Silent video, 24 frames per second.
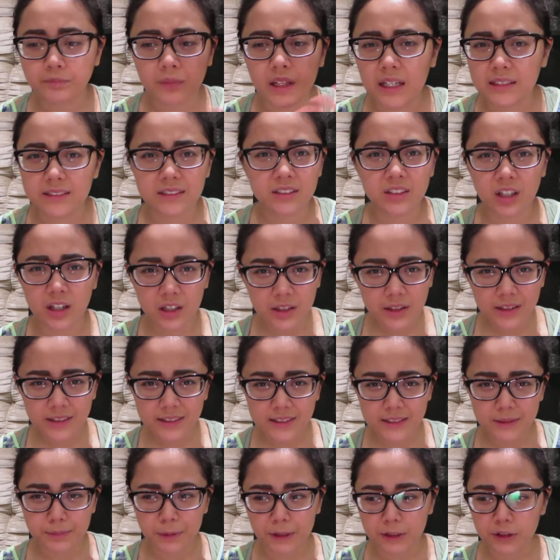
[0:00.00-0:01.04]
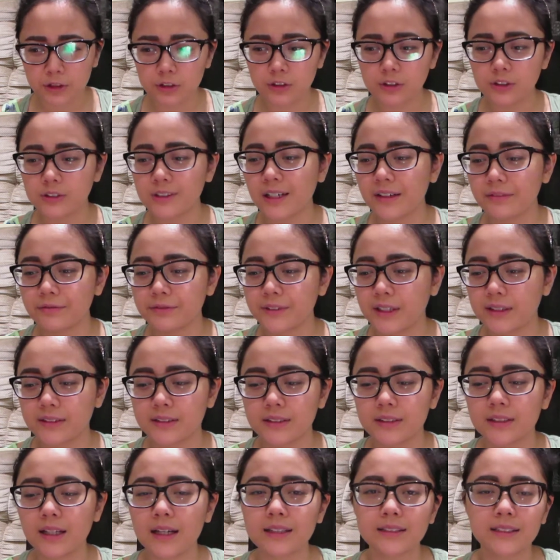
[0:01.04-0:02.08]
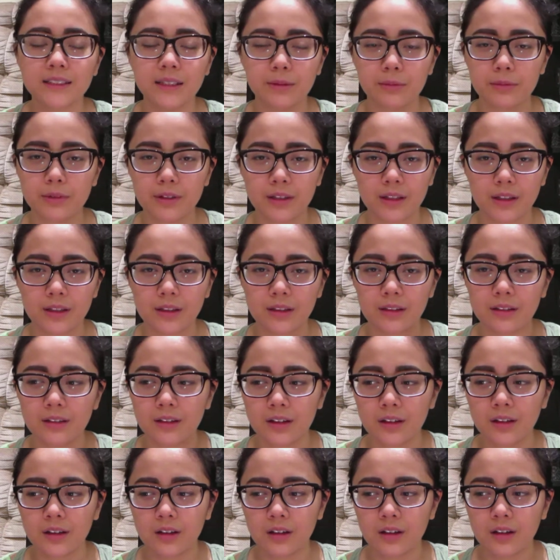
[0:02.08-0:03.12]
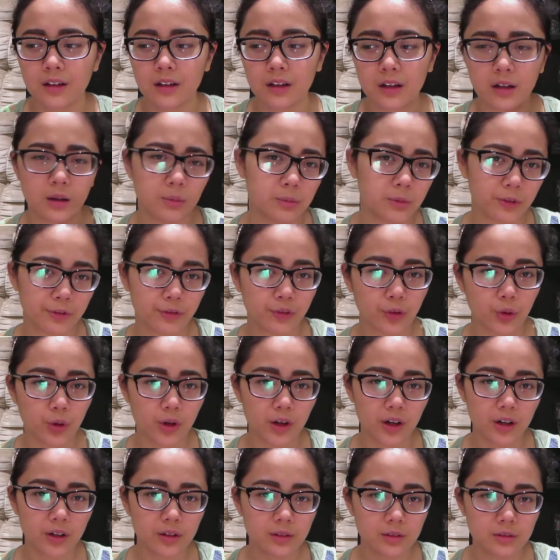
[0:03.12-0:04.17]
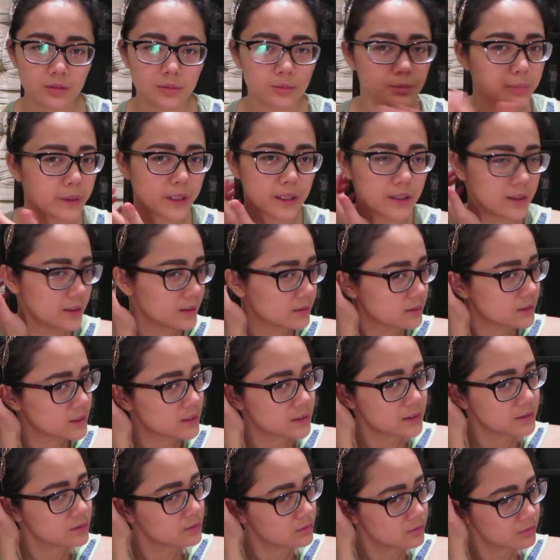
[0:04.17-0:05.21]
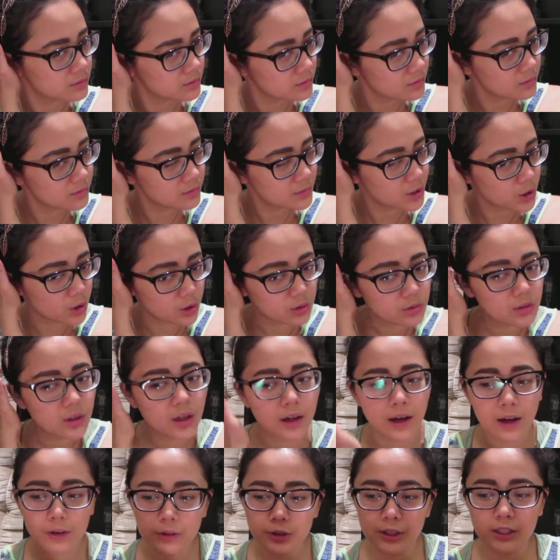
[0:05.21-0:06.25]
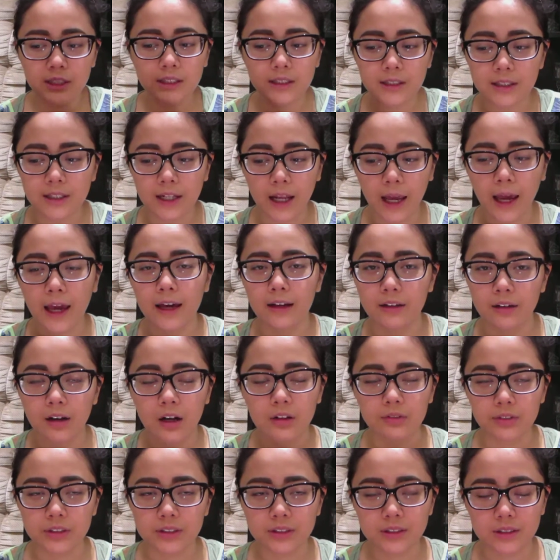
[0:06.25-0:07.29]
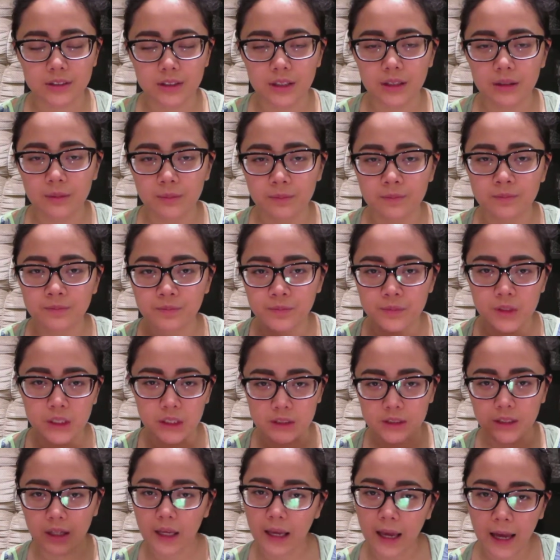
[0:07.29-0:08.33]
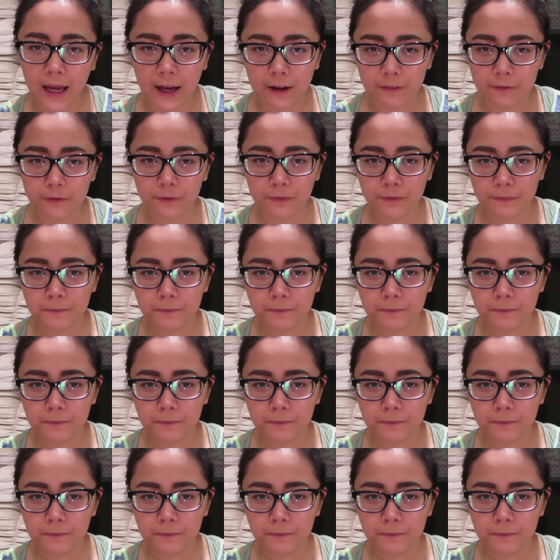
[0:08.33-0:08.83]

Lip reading: It's nothing special. I've tasted that same thing before, but it's, you know, I would eat it again, obviously, because I have